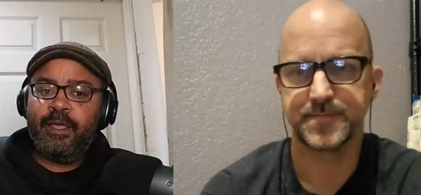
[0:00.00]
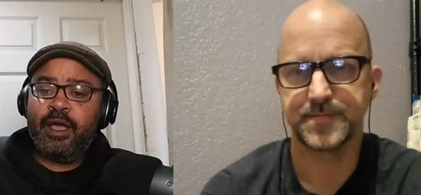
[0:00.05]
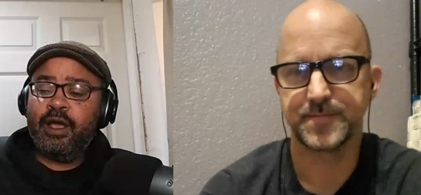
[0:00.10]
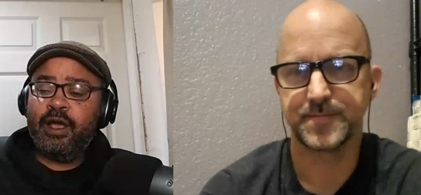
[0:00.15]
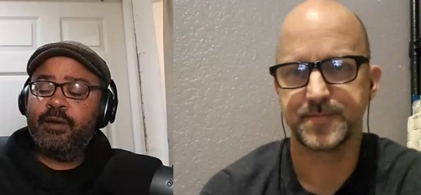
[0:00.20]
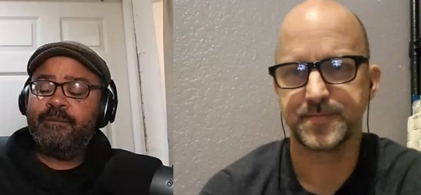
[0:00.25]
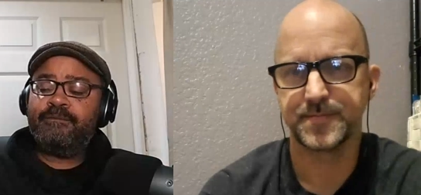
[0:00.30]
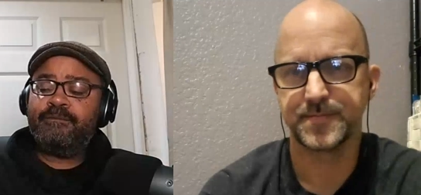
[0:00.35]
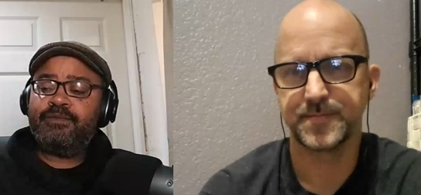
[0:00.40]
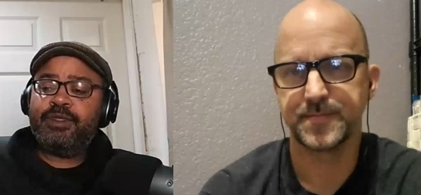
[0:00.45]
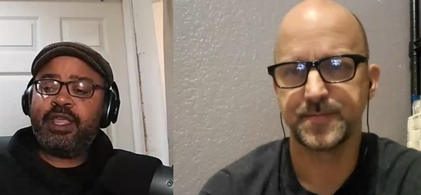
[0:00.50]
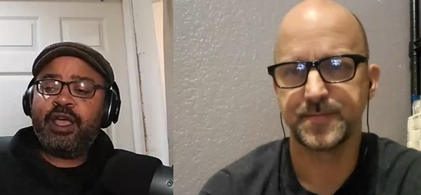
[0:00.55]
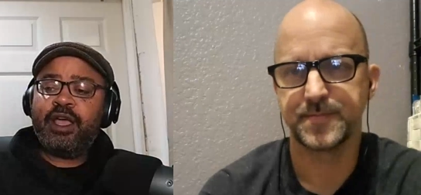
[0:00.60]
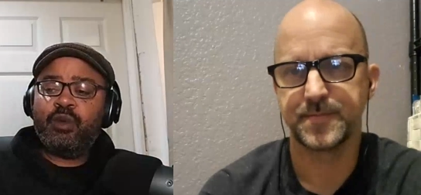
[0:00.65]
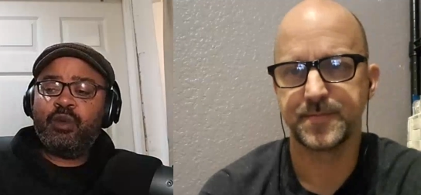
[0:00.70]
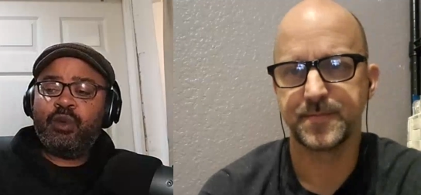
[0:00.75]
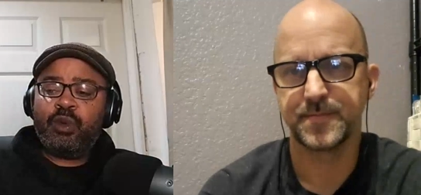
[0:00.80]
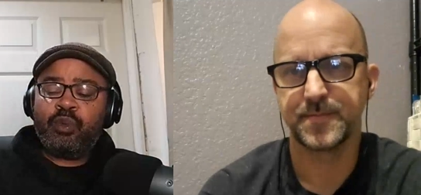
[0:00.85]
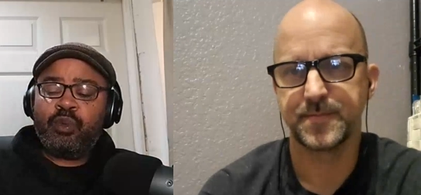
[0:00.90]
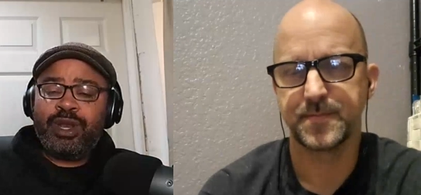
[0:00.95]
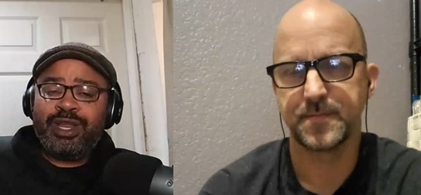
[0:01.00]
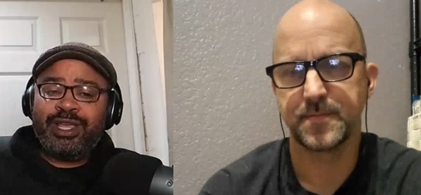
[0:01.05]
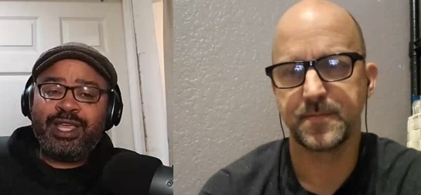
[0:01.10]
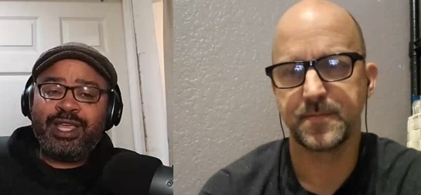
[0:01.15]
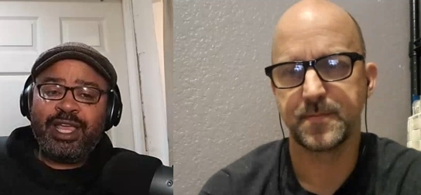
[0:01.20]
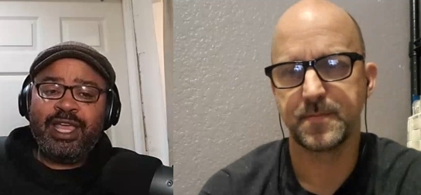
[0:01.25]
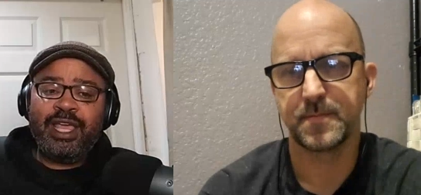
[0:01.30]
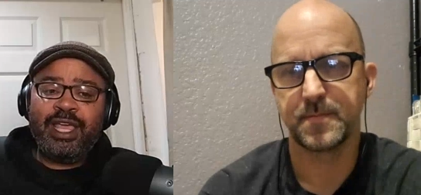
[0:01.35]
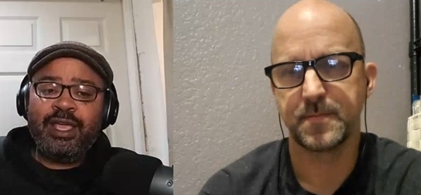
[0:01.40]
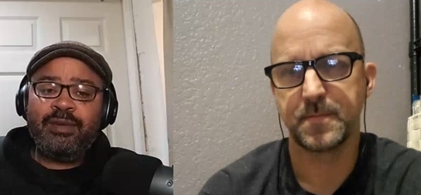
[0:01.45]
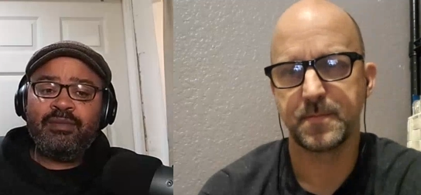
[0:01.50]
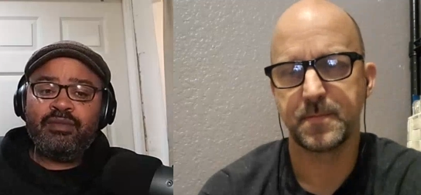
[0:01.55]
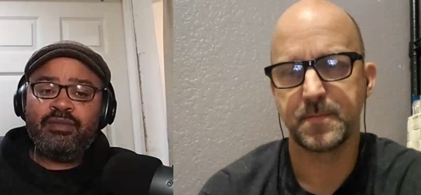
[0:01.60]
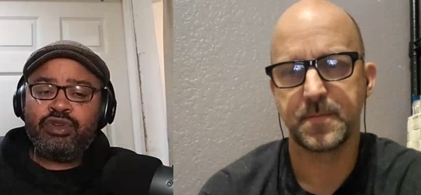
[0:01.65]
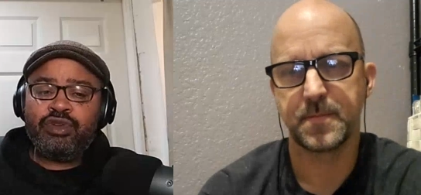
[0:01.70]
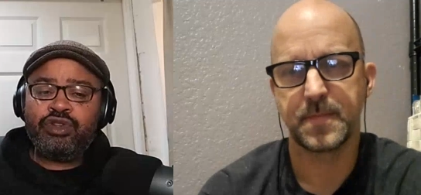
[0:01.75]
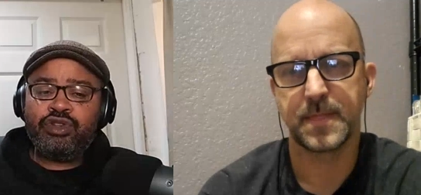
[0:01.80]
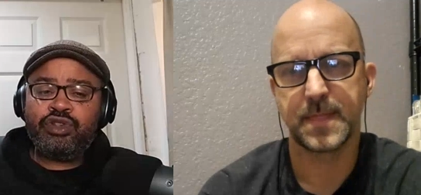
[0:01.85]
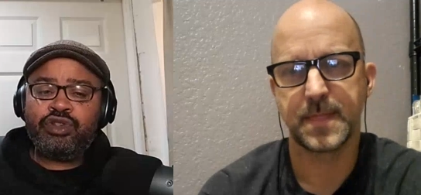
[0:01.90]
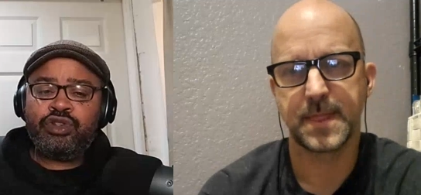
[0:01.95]
Speaker 1: Now, now when it came
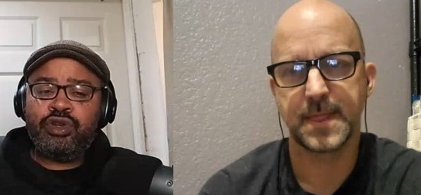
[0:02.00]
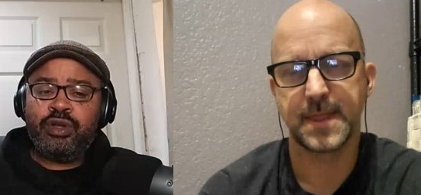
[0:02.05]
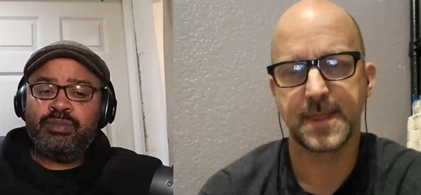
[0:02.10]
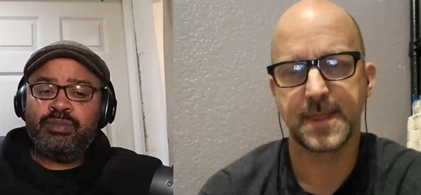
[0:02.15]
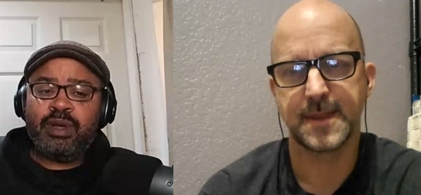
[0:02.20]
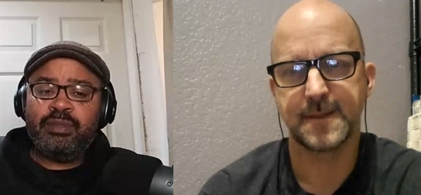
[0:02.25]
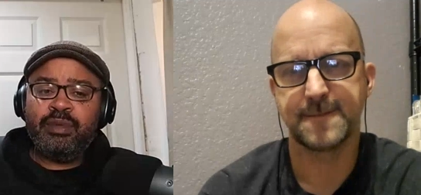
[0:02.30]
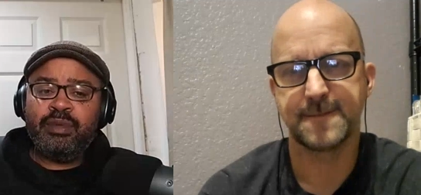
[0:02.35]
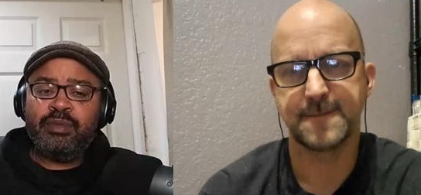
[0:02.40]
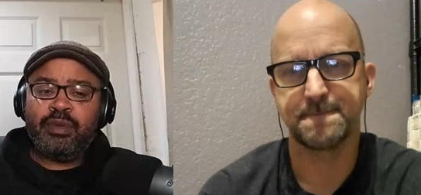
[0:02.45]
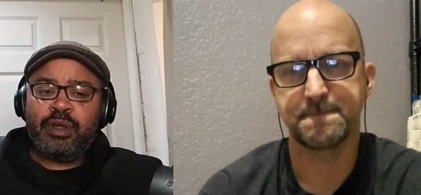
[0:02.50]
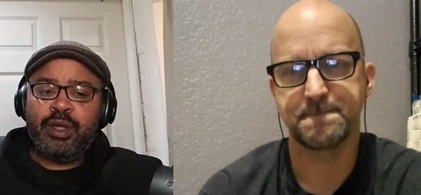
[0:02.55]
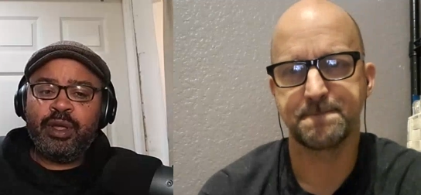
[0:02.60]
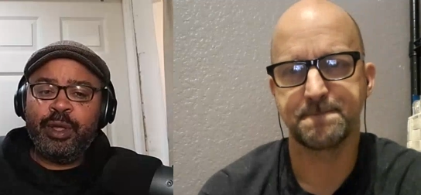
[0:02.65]
to the Mummy